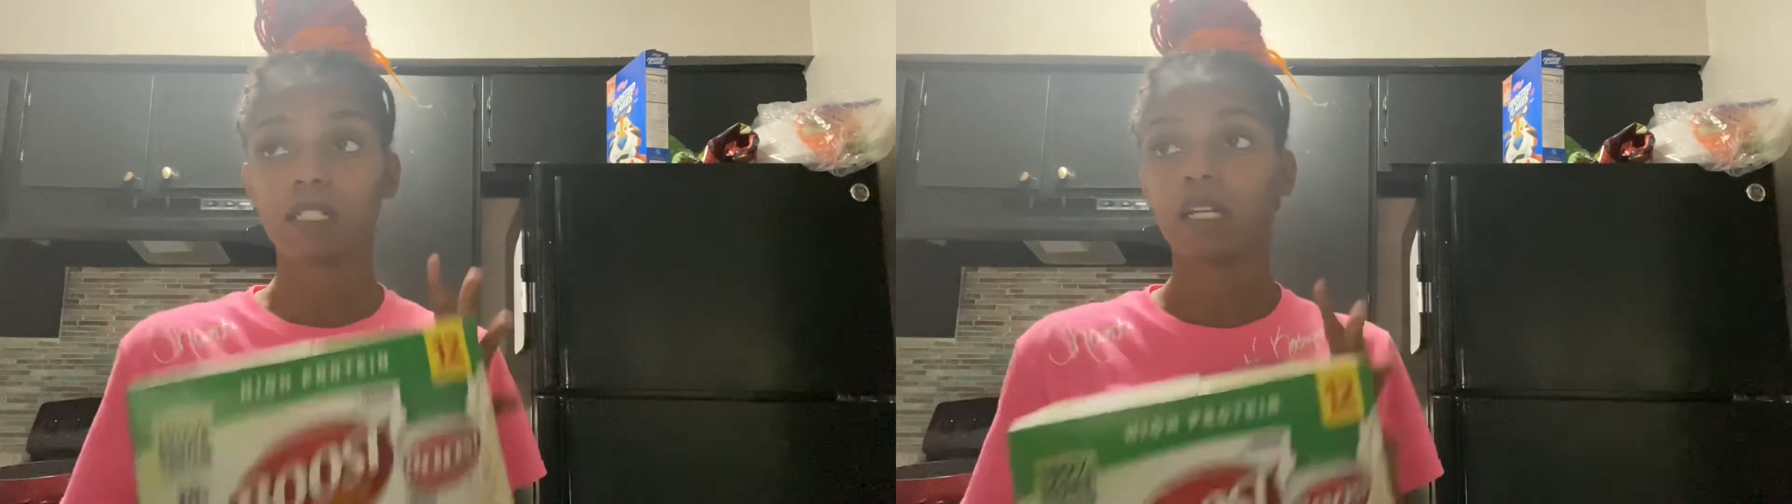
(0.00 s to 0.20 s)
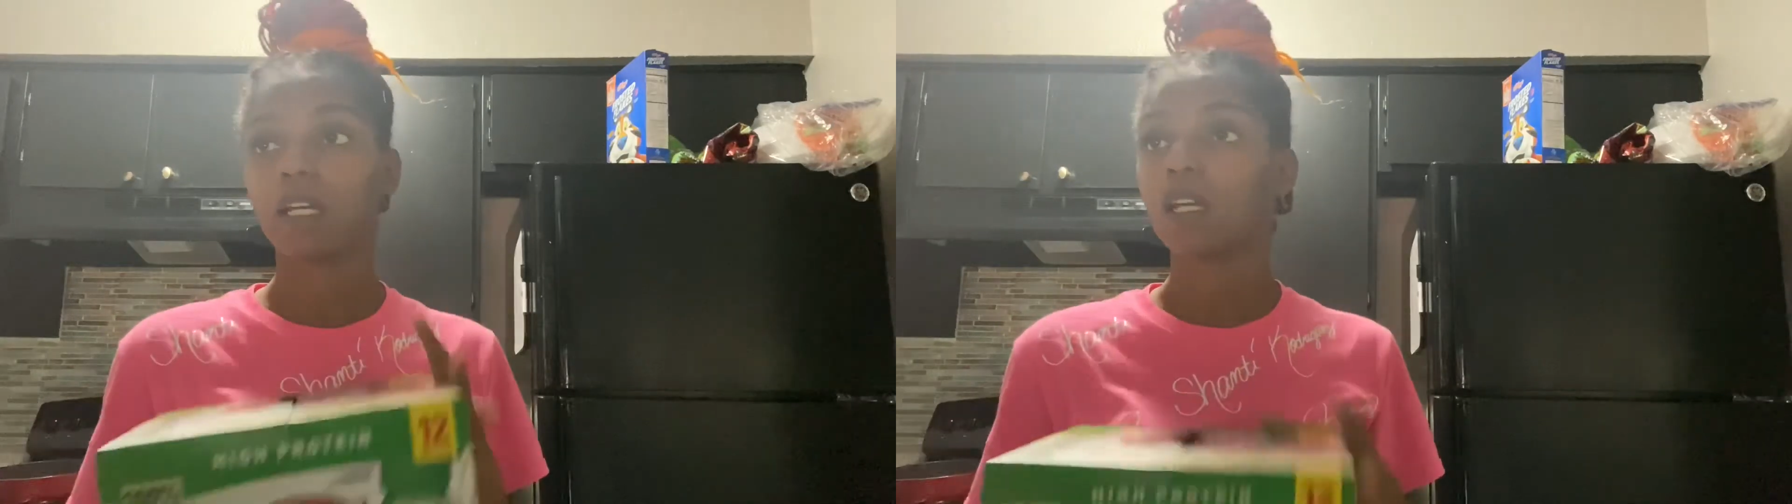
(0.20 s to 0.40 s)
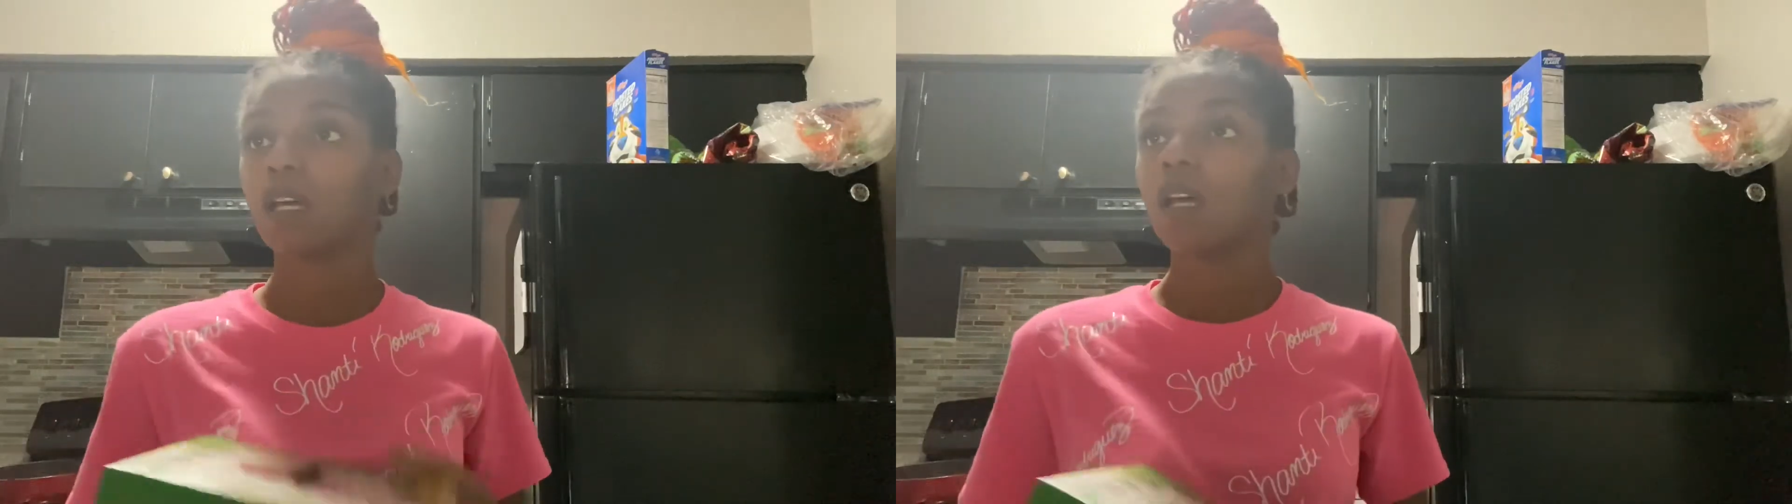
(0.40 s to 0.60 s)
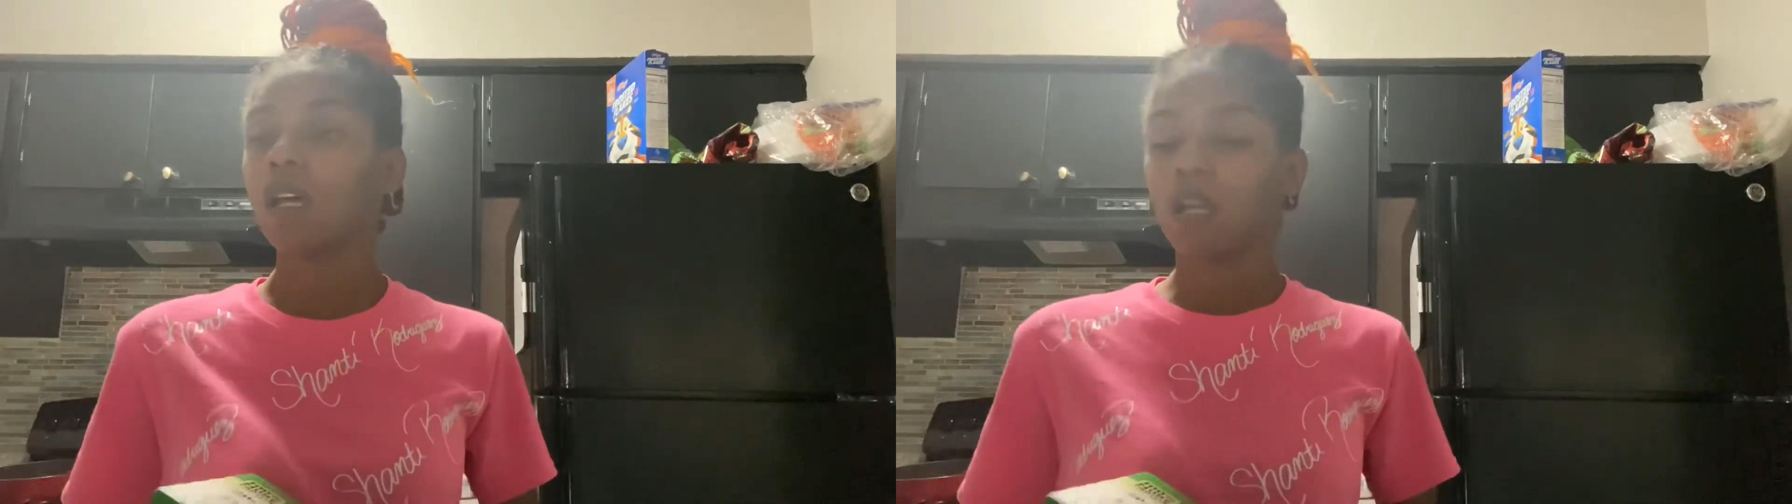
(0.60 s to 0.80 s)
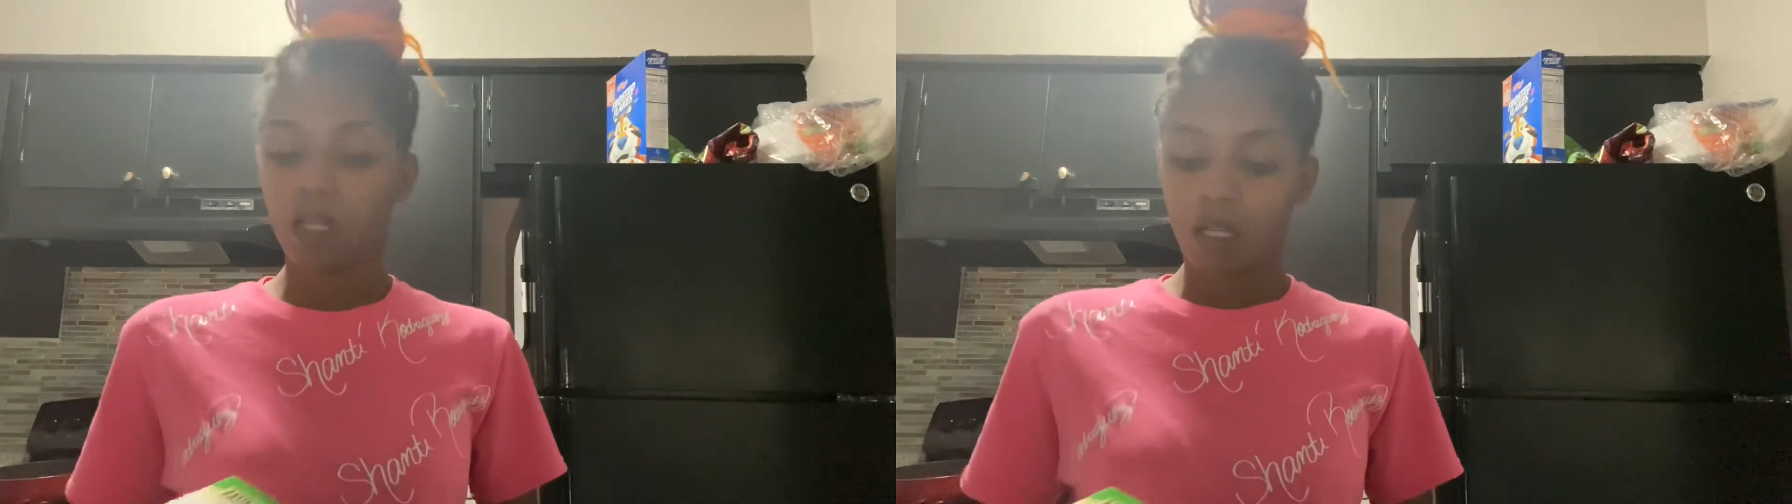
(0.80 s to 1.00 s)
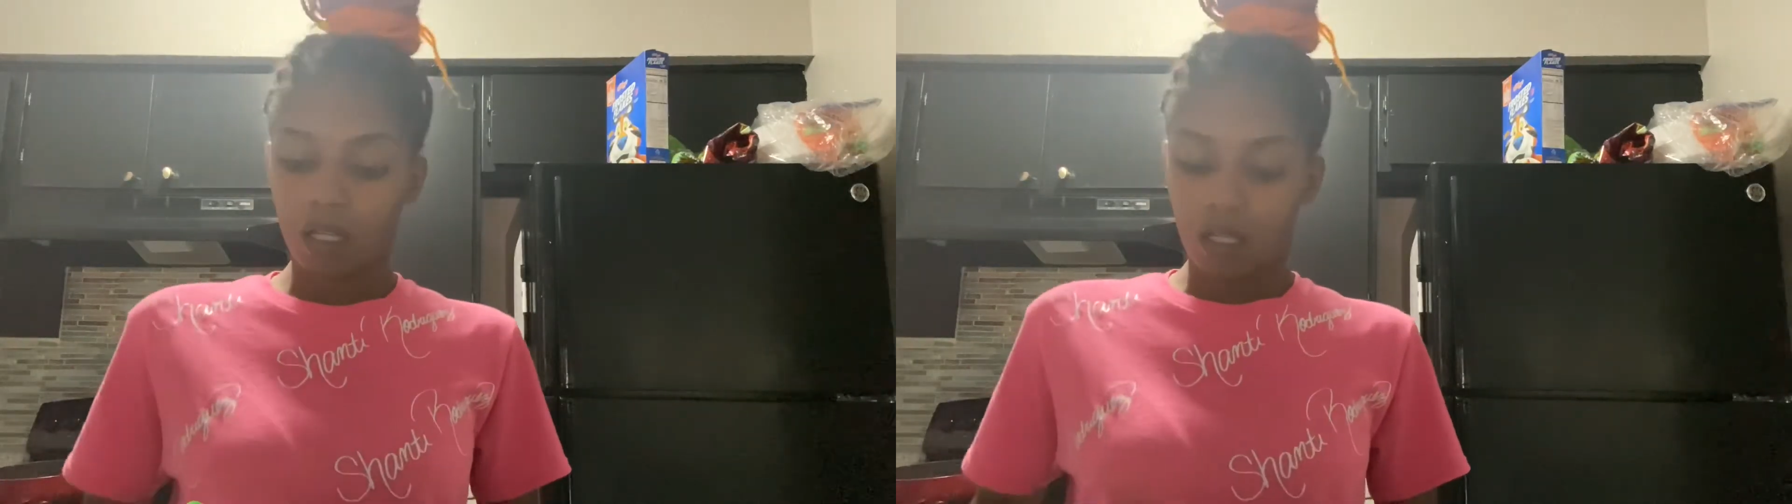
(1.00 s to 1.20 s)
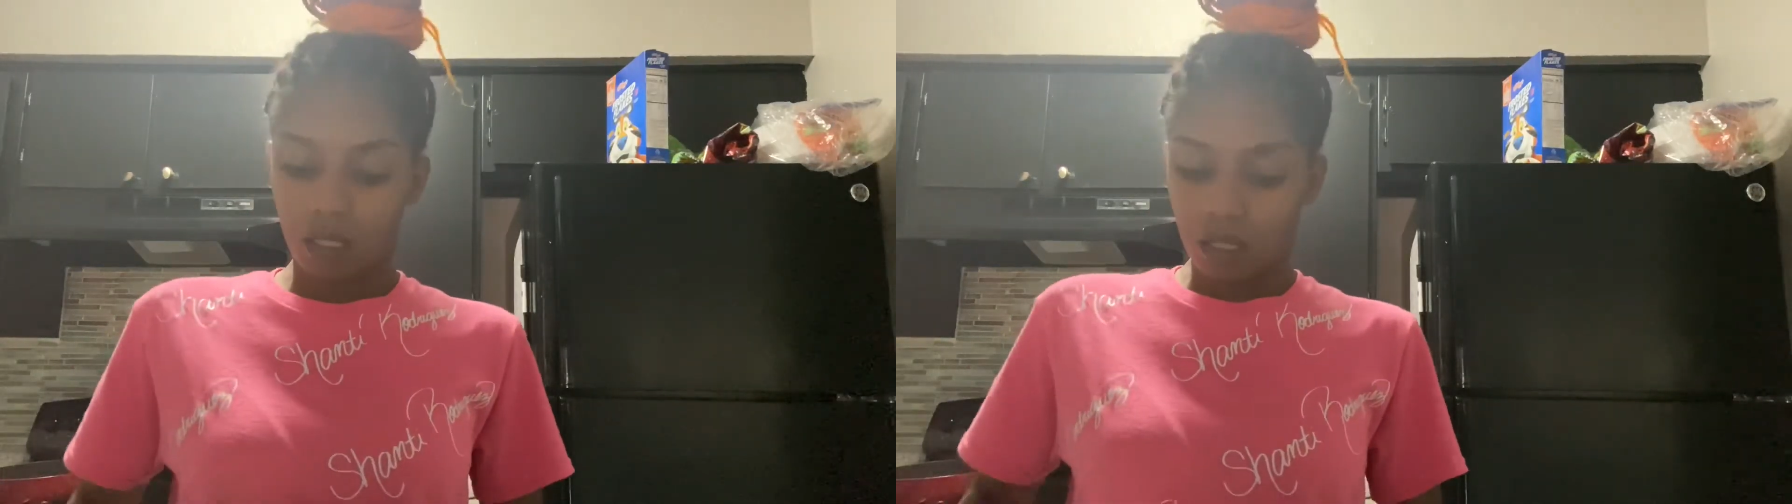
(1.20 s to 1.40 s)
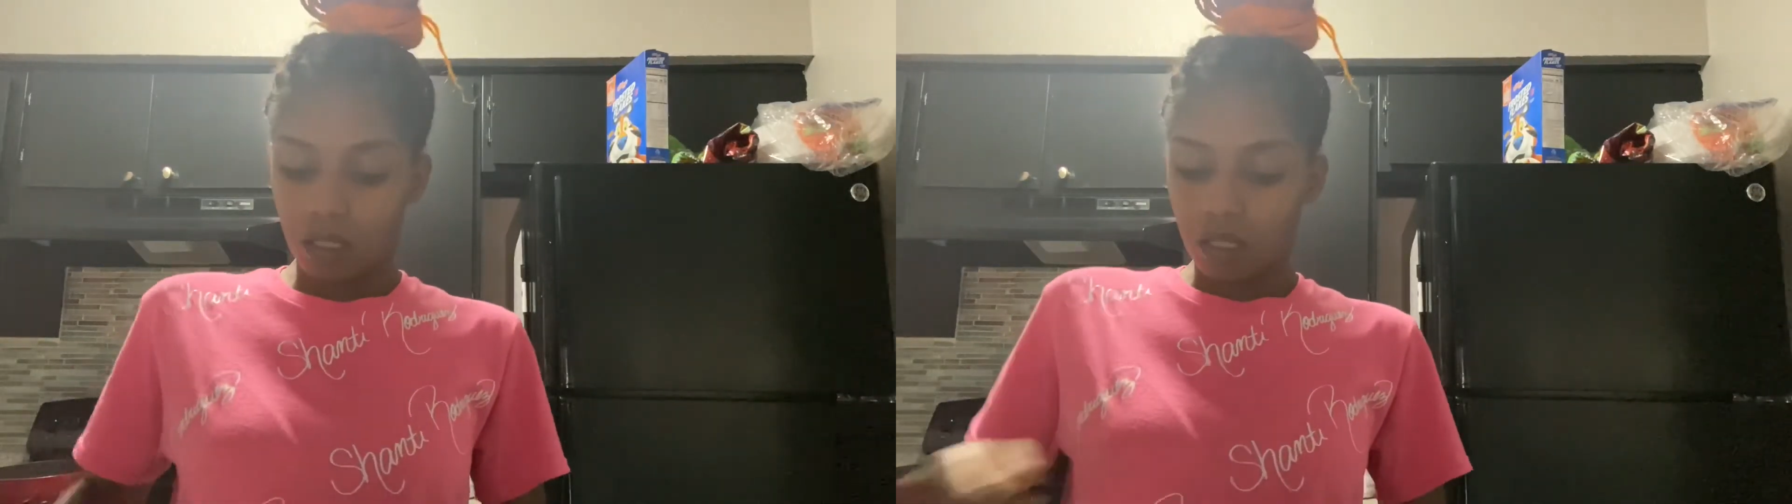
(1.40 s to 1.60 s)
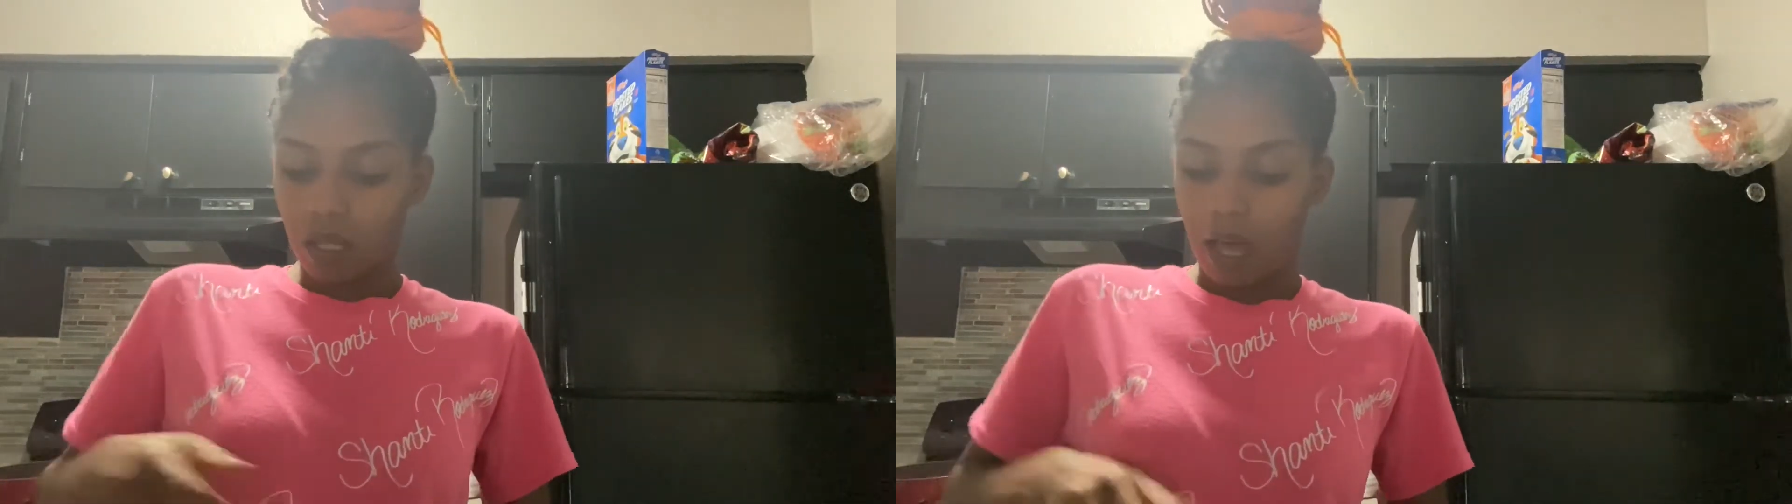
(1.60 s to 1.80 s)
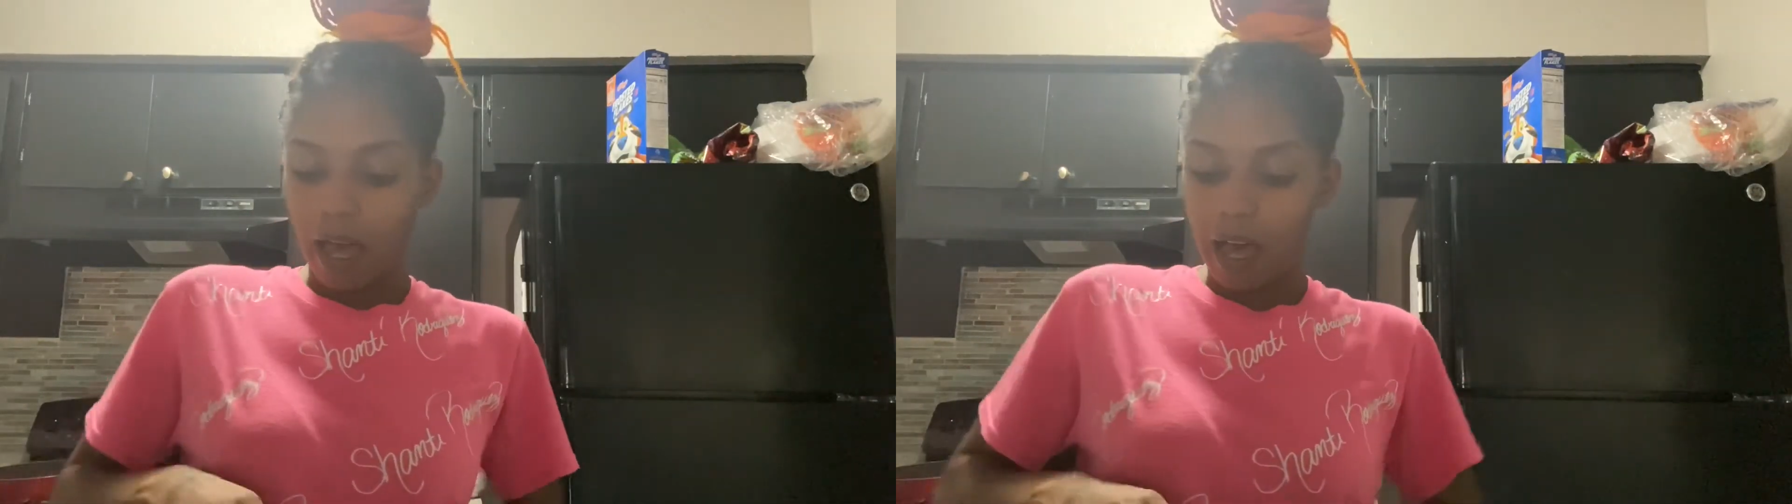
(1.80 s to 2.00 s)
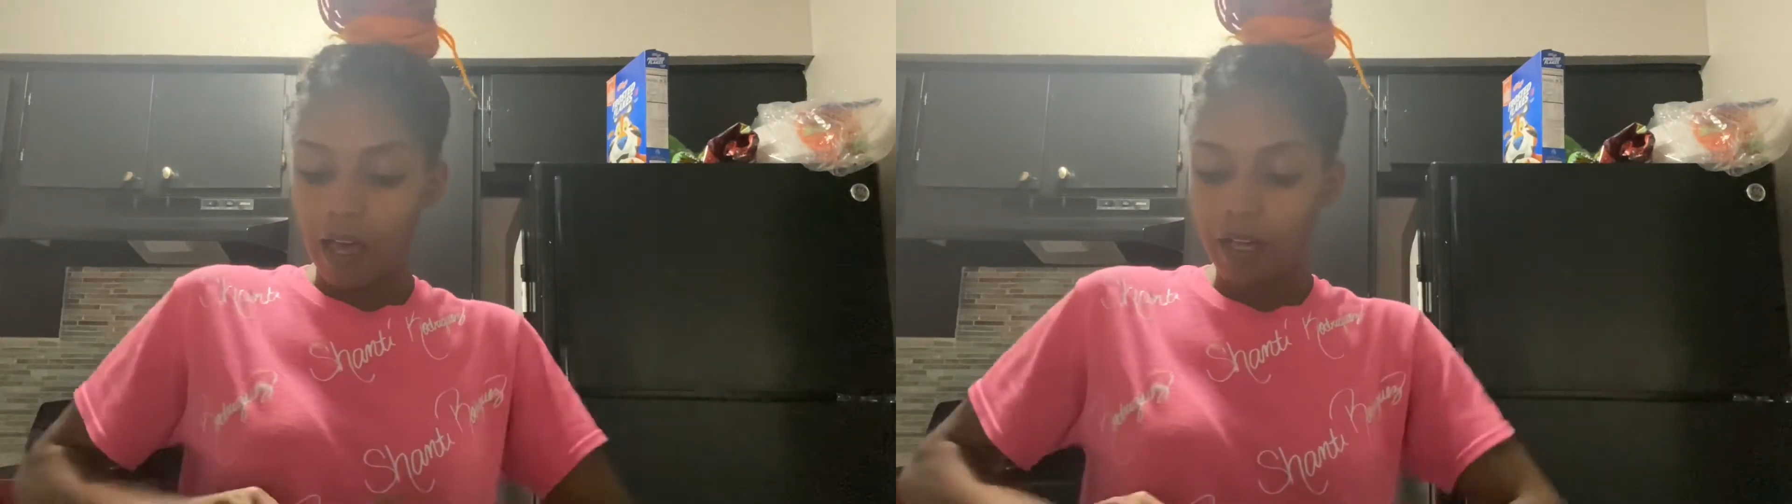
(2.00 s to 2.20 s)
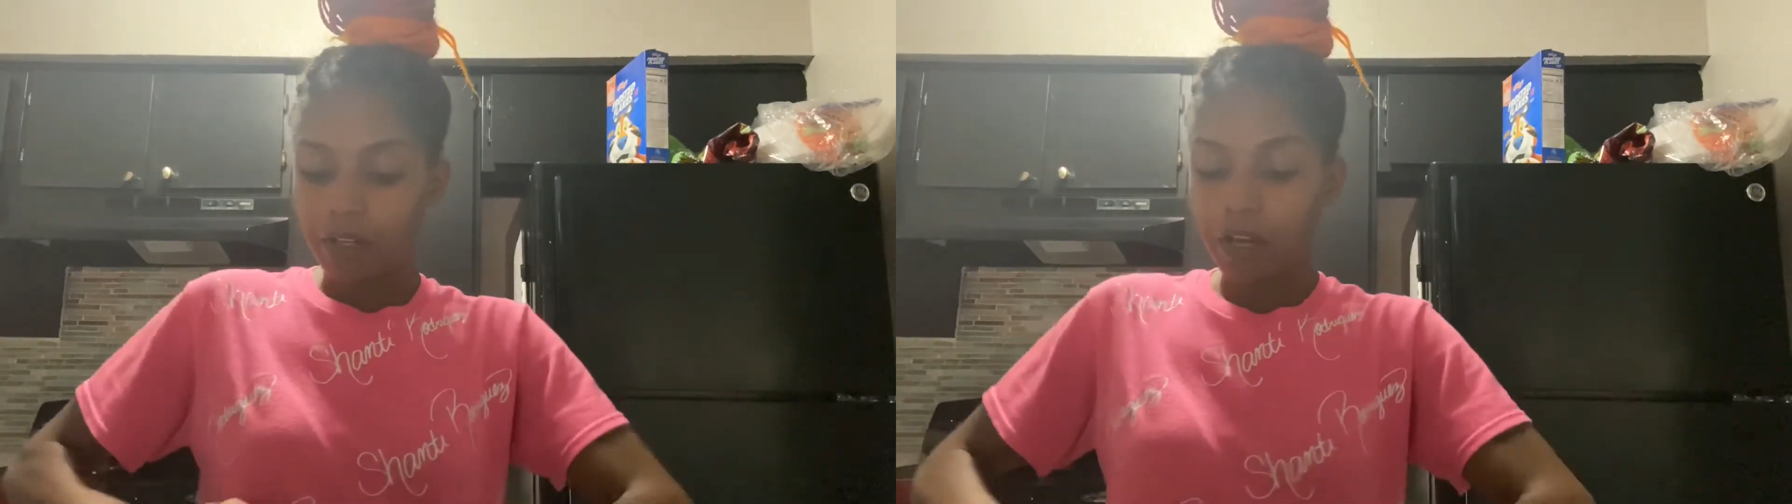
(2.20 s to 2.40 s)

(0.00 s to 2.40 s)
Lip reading: today. I